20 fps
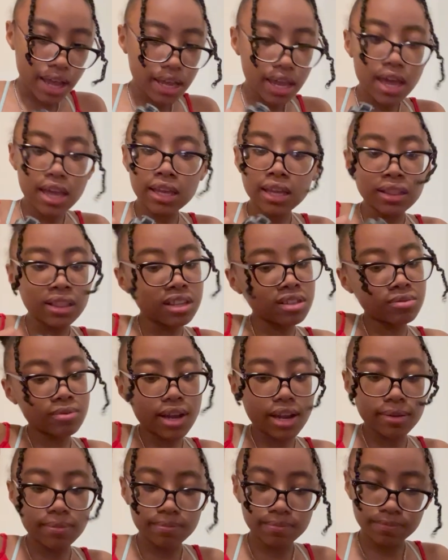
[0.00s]
can't get this
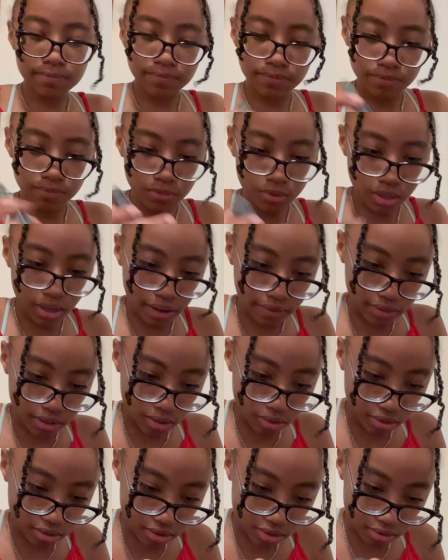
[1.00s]
right, we're gonna have to
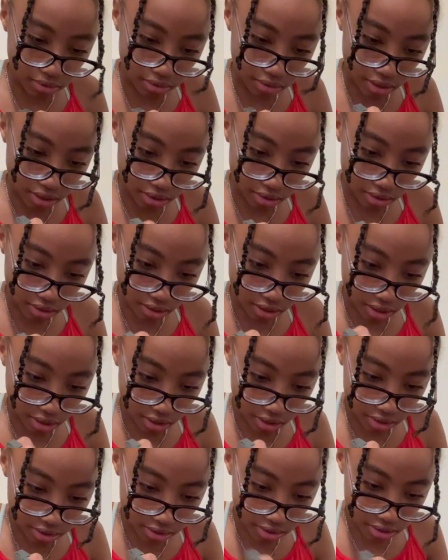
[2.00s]
go on to another thing
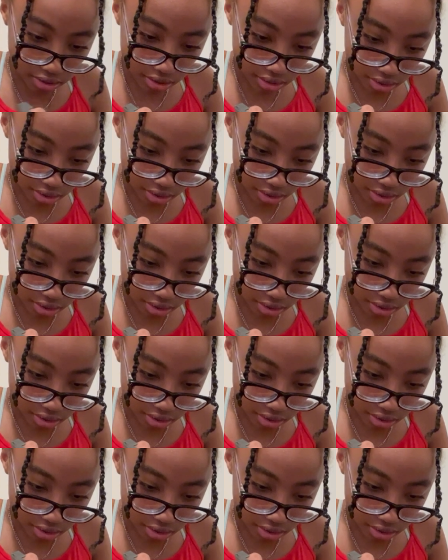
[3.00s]
because